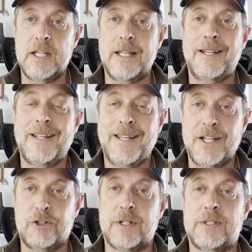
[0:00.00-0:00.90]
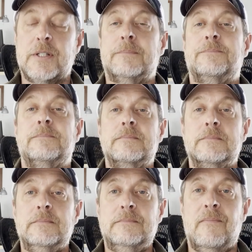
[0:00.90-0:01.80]
in interest.
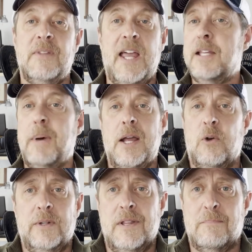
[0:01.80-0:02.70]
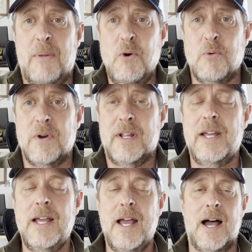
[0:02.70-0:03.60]
I could buy a whole nother boat.
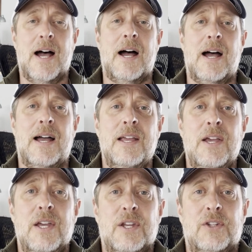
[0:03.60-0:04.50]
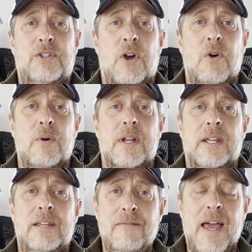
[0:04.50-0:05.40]
Uh, so
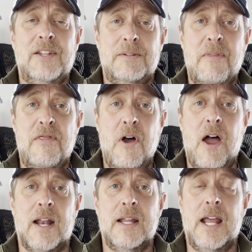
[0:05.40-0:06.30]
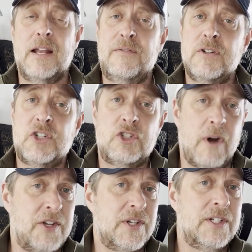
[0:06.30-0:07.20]
give that some thought. And if you're
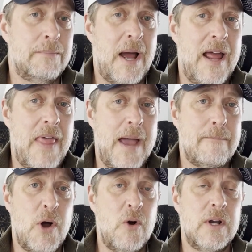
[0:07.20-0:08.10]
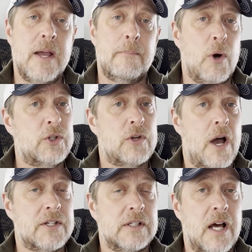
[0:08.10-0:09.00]
stretching to buy that boat, boats
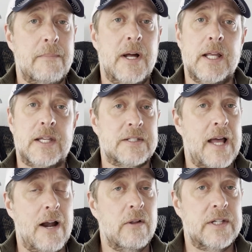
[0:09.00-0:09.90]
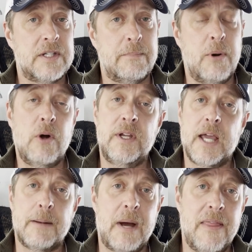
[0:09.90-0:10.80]
cost a lot of money because not only is it the boat, you
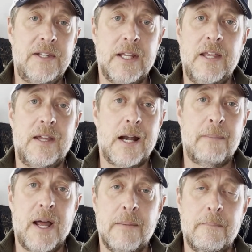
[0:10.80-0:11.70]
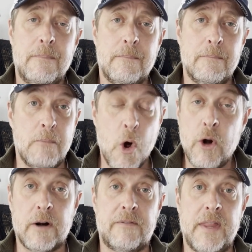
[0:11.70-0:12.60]
got to buy the dinghy, you got to buy the
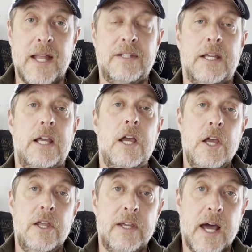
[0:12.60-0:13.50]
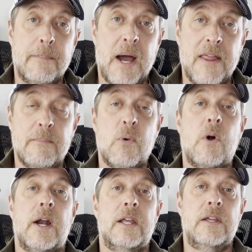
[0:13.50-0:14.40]
motor for that dinghy, you got to buy the
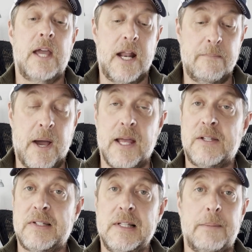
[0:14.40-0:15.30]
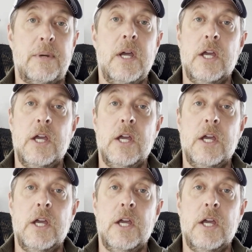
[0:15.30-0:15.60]
mooring, you got to buy a slip,